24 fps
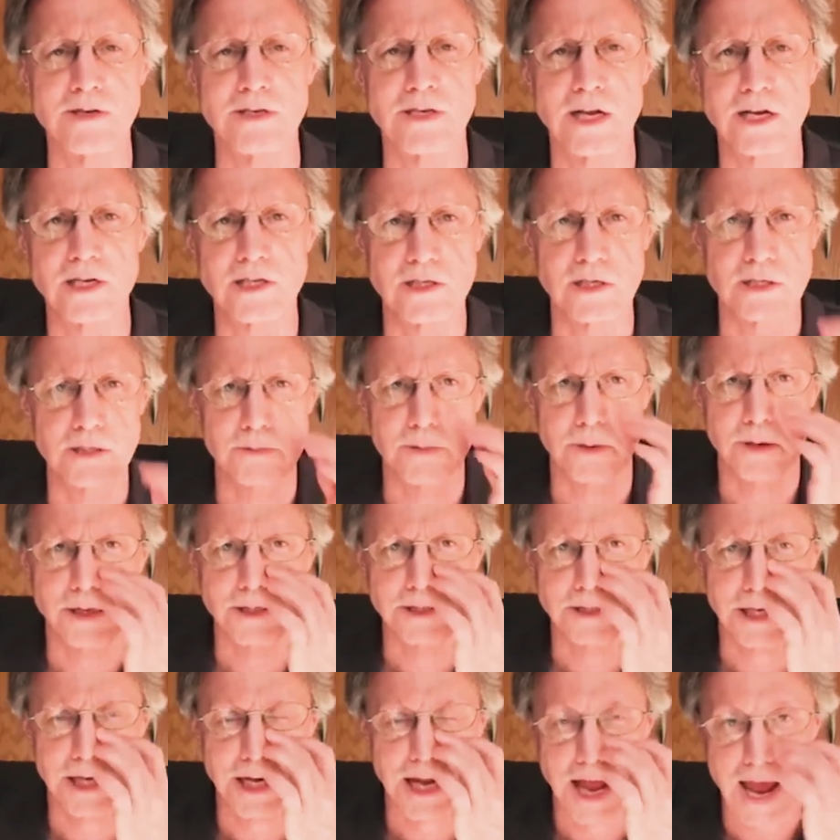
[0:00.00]
of addictions
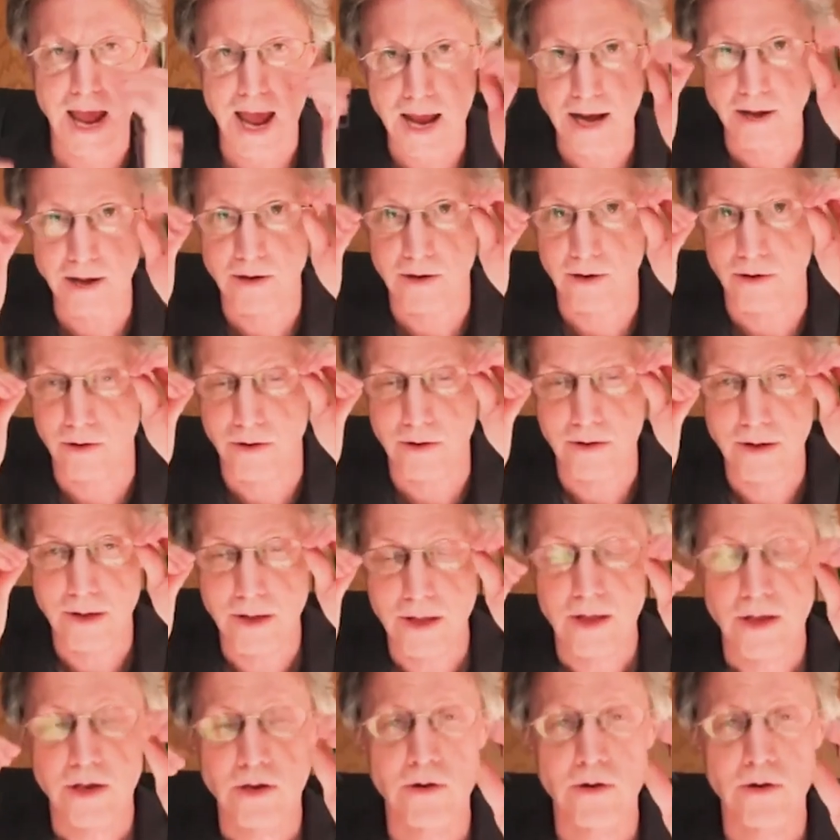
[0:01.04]
because in anger,